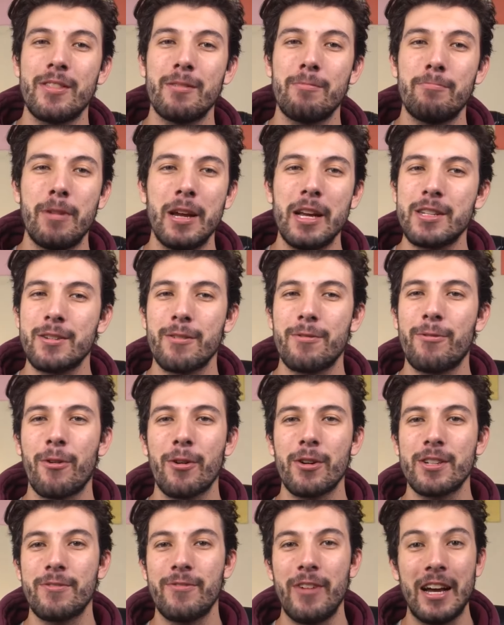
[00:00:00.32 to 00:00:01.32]
the Pixel
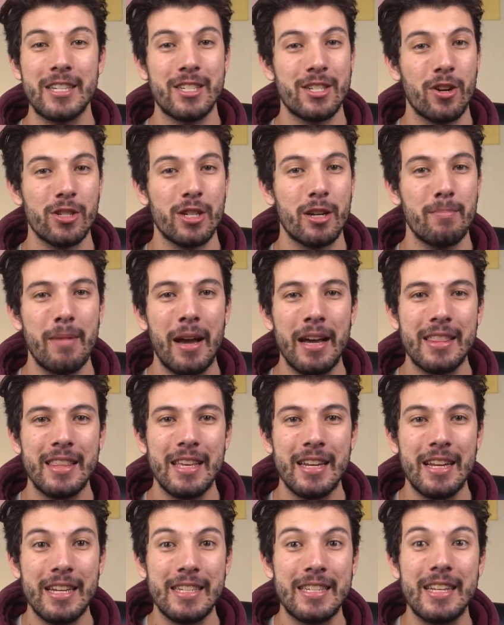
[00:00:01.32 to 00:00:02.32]
4's fast charging
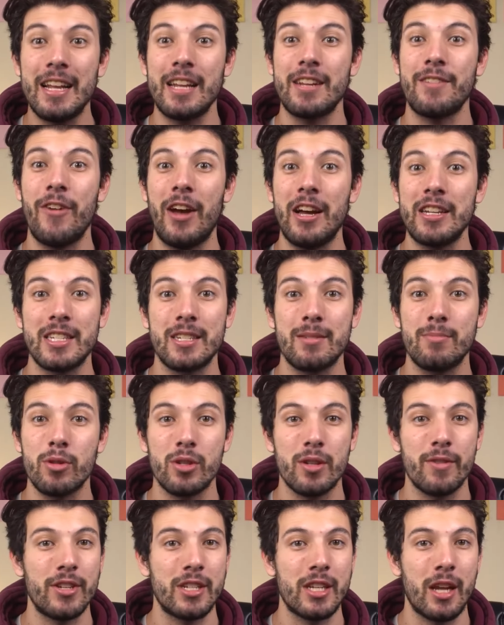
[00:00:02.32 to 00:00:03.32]
method isn't as fast as
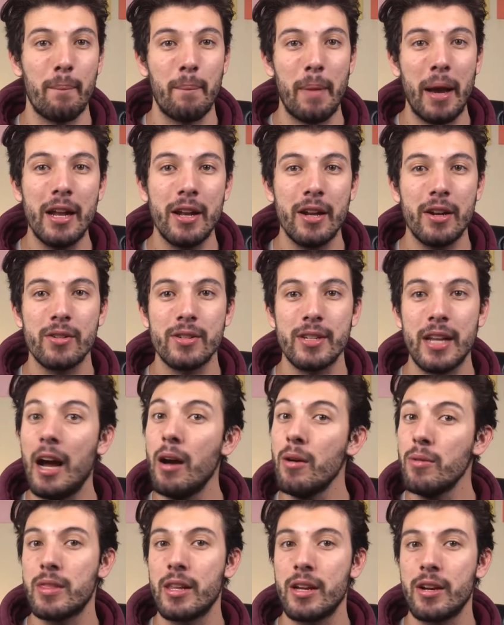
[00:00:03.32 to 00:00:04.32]
most of its competitors
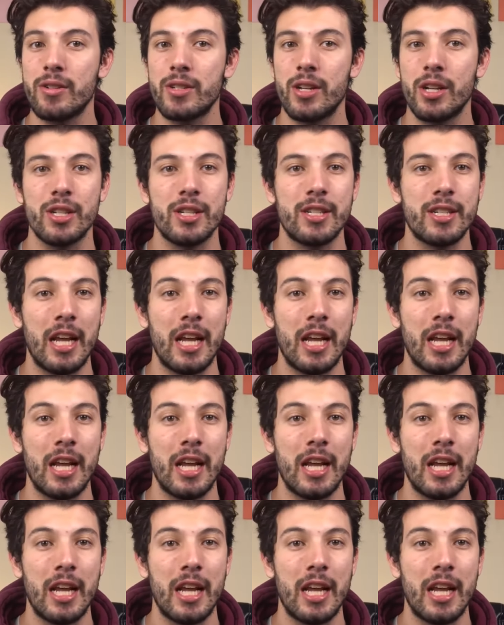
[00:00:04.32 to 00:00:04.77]
out there, such as